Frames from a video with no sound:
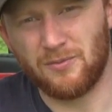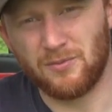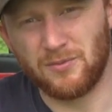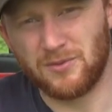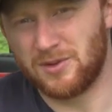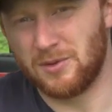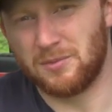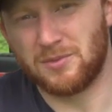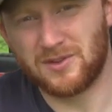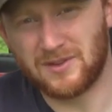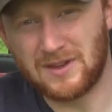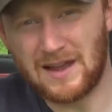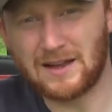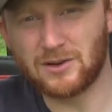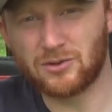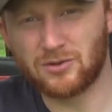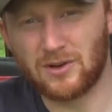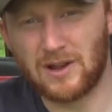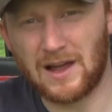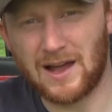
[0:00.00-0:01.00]

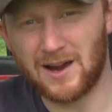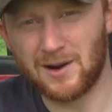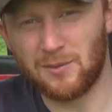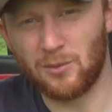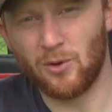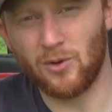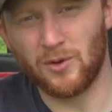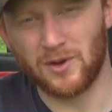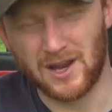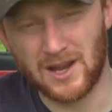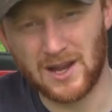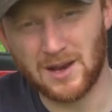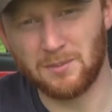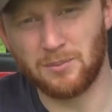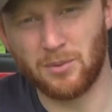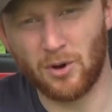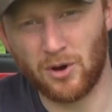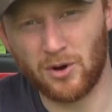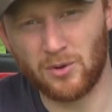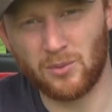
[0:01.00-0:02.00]
substantial animal and hit
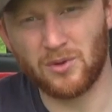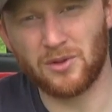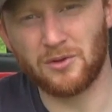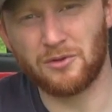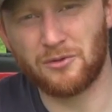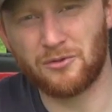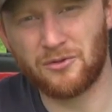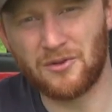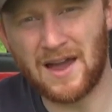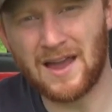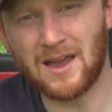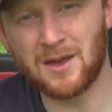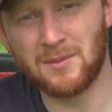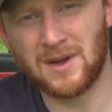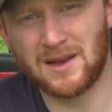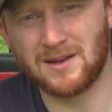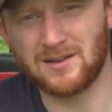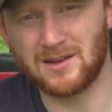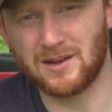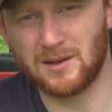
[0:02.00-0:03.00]
bone with a
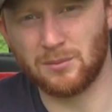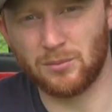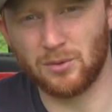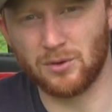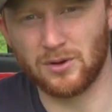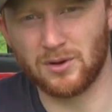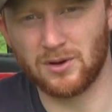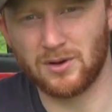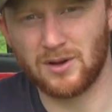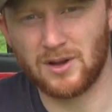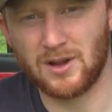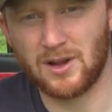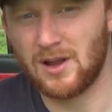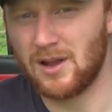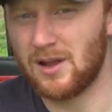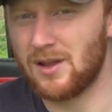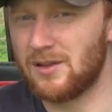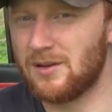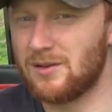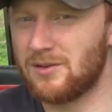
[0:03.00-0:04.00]
fragmenting bullet,
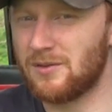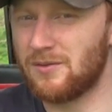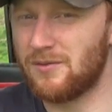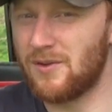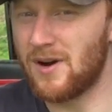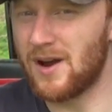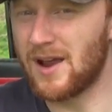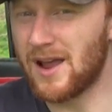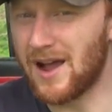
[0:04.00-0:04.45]
there's a very